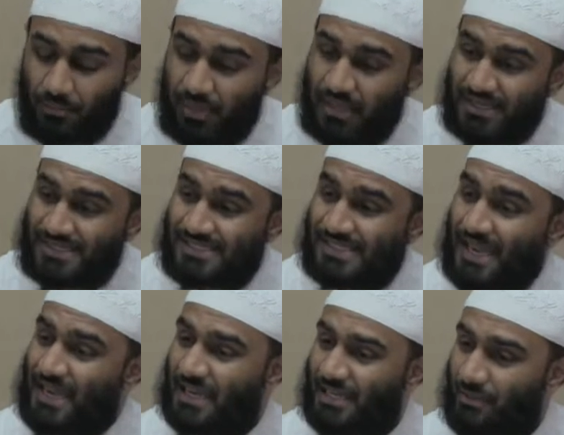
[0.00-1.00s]
means
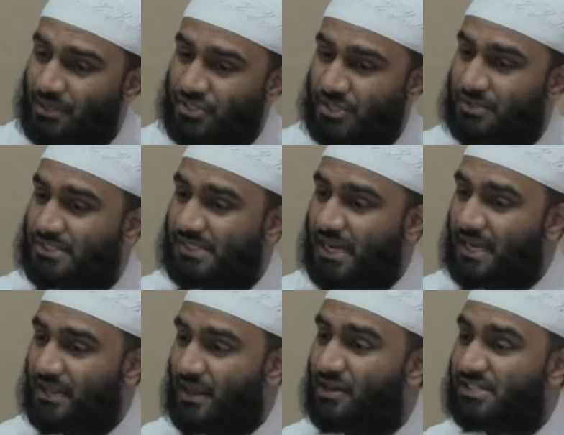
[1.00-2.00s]
staying in the masjid,
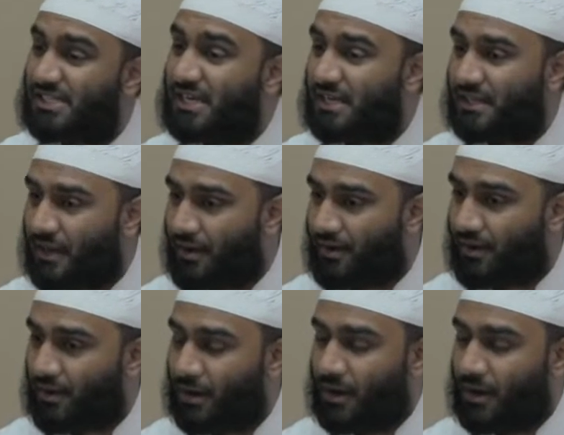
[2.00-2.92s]
staying there, sitting there,